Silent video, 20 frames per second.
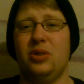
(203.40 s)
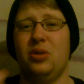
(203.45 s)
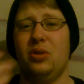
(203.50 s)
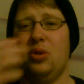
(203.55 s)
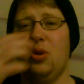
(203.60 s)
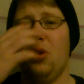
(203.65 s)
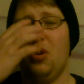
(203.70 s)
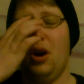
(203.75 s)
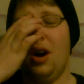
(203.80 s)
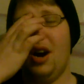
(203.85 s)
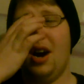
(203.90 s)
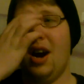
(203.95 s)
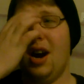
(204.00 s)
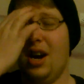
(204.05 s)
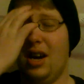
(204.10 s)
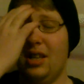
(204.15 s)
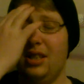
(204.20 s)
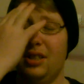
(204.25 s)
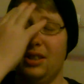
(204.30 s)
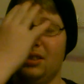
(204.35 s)
so long,
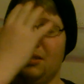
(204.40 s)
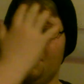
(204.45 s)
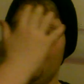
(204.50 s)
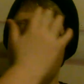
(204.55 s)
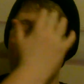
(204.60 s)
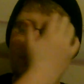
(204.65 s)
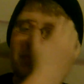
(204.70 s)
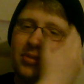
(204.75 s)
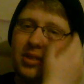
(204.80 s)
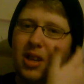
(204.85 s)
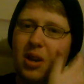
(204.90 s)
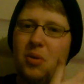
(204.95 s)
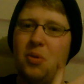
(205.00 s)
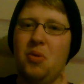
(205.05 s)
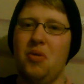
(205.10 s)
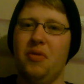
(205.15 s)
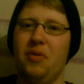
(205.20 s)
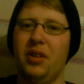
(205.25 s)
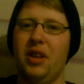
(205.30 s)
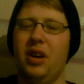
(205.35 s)
and I'll
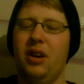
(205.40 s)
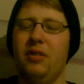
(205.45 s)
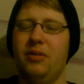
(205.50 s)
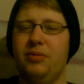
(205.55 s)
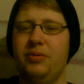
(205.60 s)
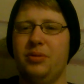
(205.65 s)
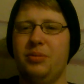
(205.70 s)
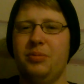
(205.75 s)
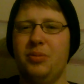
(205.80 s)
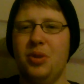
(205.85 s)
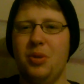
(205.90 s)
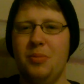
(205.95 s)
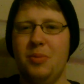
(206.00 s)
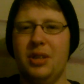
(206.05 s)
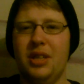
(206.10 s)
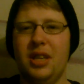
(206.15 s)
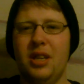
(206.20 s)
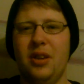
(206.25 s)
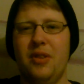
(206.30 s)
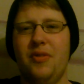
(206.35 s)
hopefully have some new
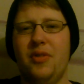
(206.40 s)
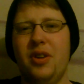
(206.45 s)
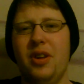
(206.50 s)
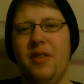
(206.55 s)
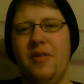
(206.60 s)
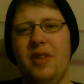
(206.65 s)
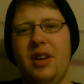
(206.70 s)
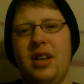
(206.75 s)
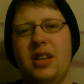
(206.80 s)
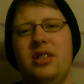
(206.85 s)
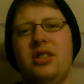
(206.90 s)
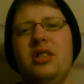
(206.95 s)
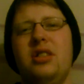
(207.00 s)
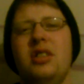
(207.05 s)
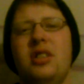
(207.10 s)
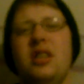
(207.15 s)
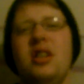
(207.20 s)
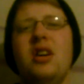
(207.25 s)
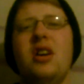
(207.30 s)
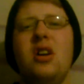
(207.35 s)
material for you very
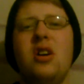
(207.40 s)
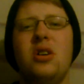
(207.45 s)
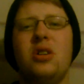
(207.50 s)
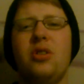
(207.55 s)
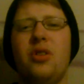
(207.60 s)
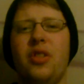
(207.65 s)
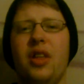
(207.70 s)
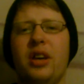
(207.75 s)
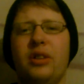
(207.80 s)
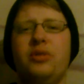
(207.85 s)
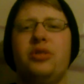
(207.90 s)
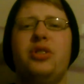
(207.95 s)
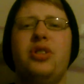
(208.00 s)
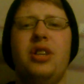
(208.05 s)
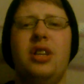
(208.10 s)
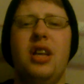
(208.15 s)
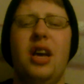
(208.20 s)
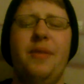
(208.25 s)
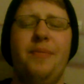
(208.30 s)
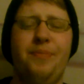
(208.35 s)
soon. Thanks for
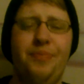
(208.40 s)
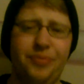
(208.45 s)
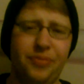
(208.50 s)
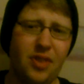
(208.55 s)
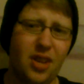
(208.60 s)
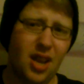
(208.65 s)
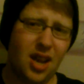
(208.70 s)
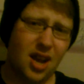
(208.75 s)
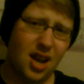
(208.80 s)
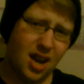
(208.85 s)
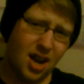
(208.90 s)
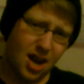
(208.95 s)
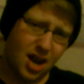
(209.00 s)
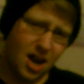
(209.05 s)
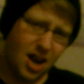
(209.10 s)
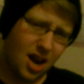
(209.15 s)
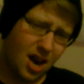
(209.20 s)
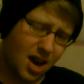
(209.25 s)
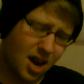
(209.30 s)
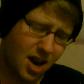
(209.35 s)
tuning in.
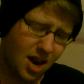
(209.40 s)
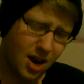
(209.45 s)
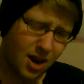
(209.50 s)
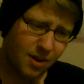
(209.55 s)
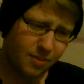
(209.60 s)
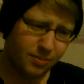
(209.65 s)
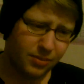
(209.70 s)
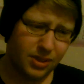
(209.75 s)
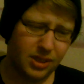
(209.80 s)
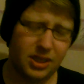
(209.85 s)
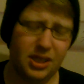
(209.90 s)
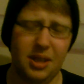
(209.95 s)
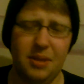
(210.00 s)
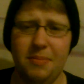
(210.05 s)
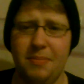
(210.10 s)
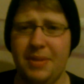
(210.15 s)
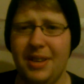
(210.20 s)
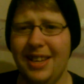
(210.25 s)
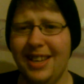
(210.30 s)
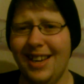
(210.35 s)
I'm
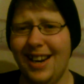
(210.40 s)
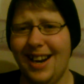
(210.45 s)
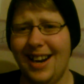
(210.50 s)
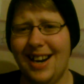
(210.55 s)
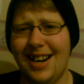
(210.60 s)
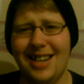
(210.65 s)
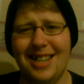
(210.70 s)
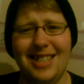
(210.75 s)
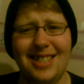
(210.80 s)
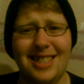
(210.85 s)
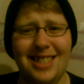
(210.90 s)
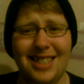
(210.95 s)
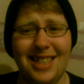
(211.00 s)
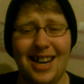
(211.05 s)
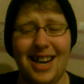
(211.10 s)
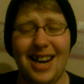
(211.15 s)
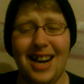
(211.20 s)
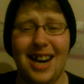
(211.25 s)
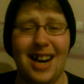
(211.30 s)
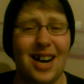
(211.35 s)
Stean P and
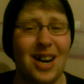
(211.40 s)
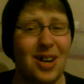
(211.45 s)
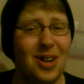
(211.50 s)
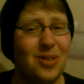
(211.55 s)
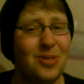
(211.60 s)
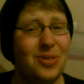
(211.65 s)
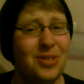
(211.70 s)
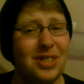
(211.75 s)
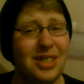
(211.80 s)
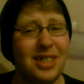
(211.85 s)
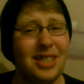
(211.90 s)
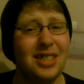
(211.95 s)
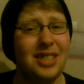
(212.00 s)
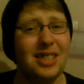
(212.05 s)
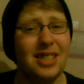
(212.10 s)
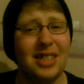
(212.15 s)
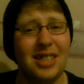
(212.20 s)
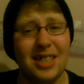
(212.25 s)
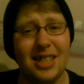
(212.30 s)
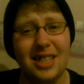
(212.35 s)
I'll see
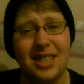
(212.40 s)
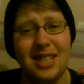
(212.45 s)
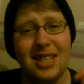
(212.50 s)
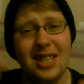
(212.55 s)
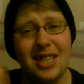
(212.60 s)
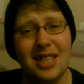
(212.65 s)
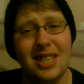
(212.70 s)
you later.